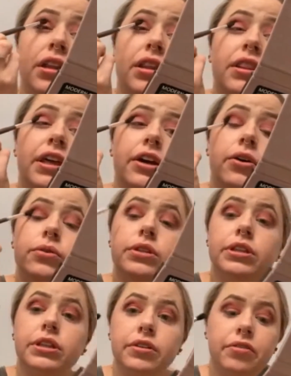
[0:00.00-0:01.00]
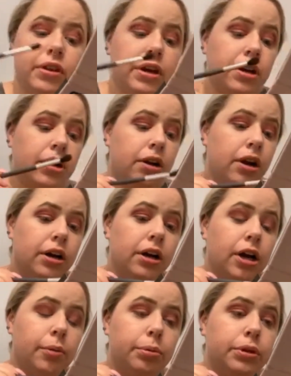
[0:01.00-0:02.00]
They only lived there a
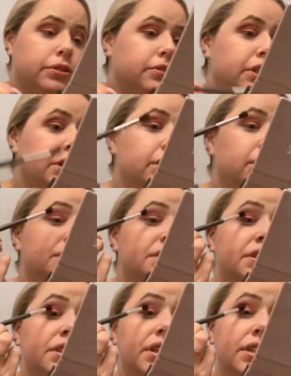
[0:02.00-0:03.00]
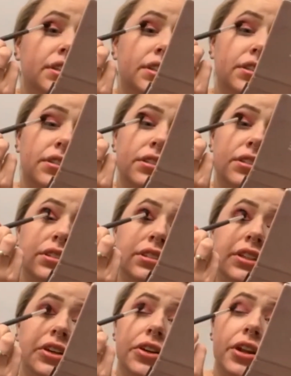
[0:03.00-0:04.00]
couple of years
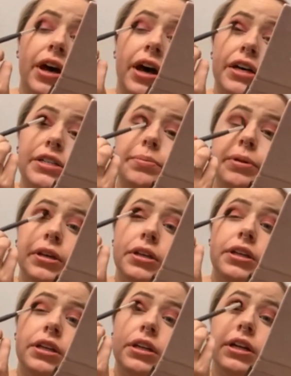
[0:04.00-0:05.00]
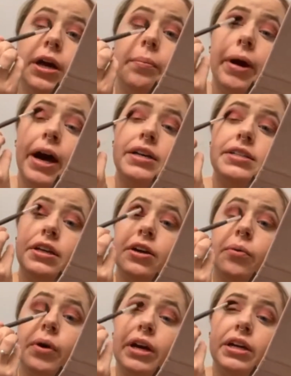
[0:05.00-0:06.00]
until the husband ended up passing
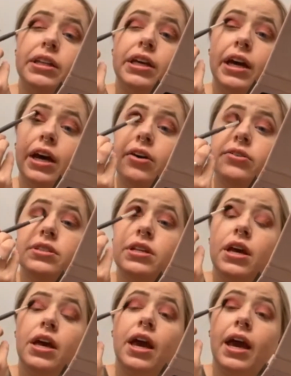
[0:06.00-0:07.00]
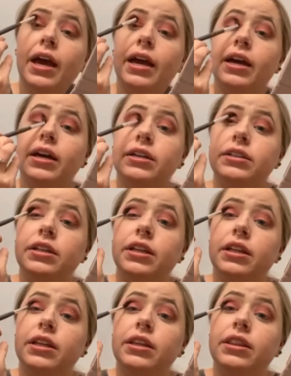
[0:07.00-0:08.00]
away in the house, and
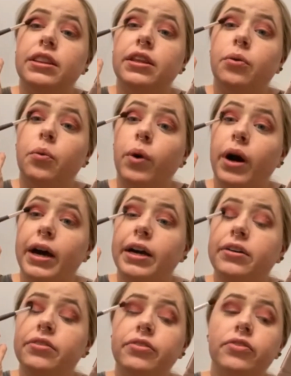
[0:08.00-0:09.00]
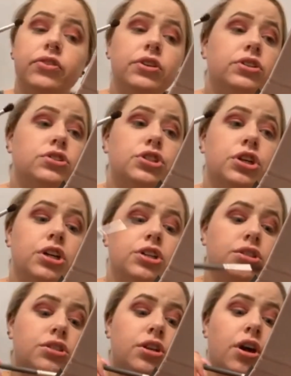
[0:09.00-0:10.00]
the wife
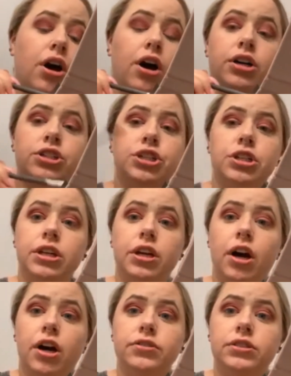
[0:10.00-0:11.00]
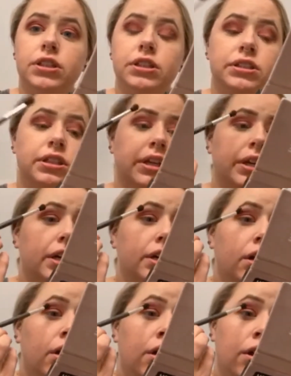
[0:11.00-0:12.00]
just auctioned it off to the
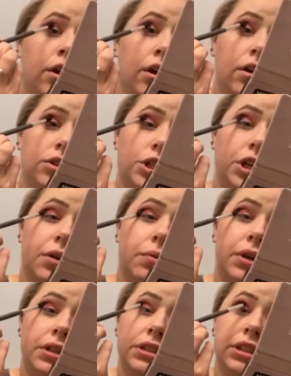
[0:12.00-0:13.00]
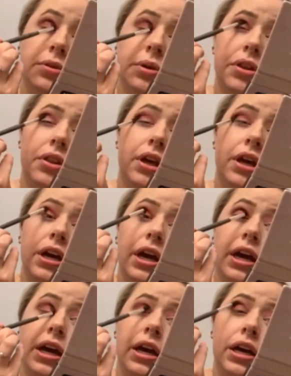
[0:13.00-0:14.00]
city she didn't want to deal with it,
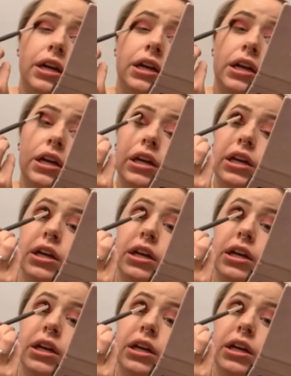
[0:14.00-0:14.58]
and